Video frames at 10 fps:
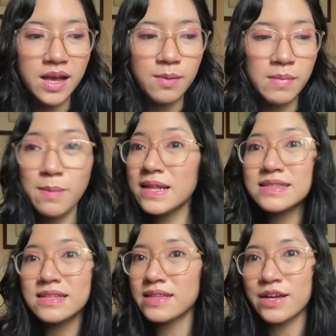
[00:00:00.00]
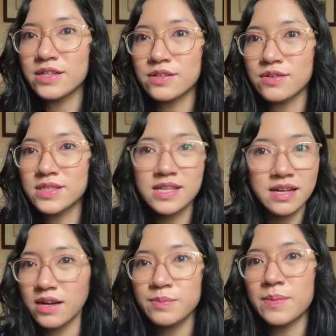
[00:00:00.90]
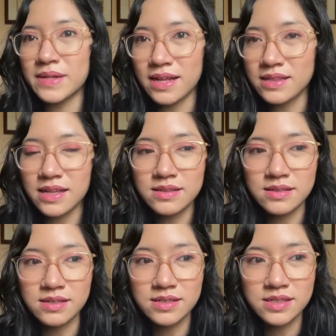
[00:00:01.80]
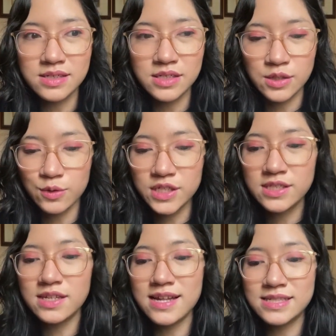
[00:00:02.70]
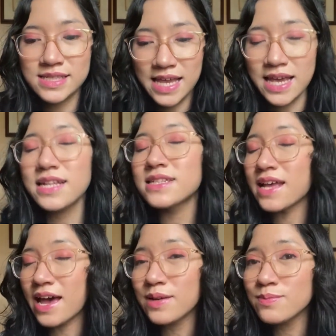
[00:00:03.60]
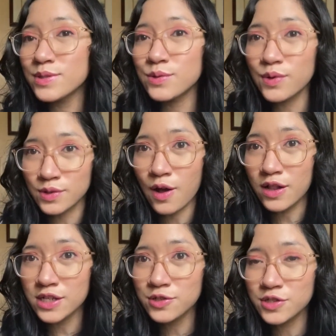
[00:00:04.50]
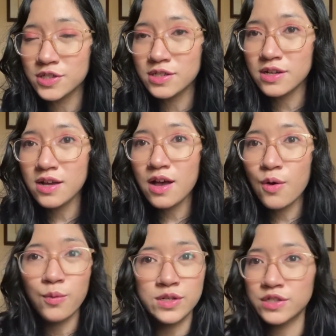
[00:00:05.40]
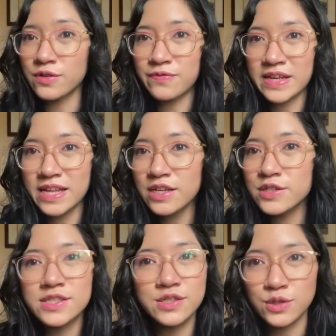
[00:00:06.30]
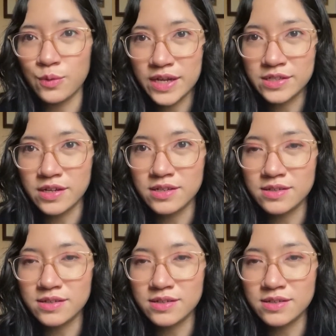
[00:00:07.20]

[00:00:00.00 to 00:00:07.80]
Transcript: babalik din tayo dito sa nararamdaman natin. Just take time to acknowledge what you're feeling, your situation.